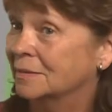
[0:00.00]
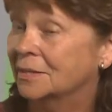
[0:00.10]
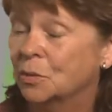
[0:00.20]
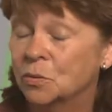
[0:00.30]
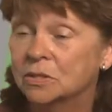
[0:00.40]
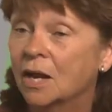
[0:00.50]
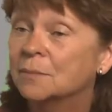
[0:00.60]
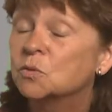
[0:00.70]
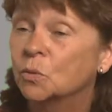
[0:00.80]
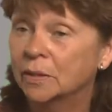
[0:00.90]
there were
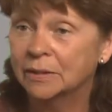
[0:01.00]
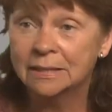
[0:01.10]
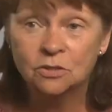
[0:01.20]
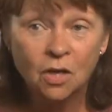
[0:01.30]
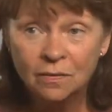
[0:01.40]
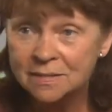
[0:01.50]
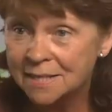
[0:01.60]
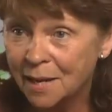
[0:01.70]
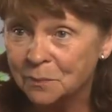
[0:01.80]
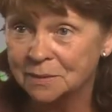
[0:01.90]
times where it killed all the
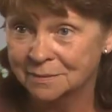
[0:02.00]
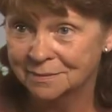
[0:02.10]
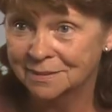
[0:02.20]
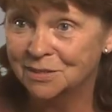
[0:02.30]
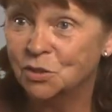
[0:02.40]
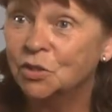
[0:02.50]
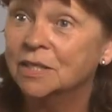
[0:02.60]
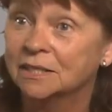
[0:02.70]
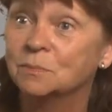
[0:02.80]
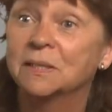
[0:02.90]
salmon in the
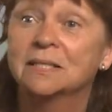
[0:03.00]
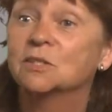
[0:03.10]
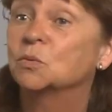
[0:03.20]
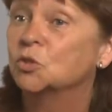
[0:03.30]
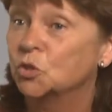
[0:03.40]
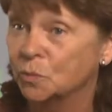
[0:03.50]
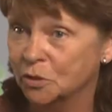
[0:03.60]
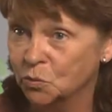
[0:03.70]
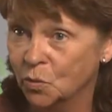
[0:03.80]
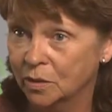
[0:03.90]
creeks because it was too
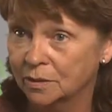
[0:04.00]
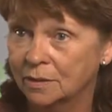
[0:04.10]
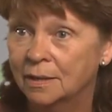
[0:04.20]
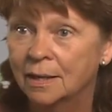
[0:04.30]
much water.